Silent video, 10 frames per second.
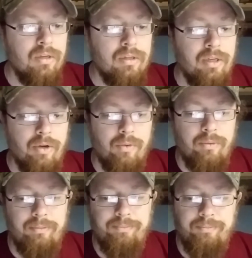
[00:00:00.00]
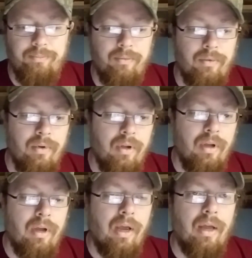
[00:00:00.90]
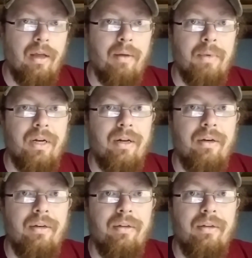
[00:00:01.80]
So, I mean, I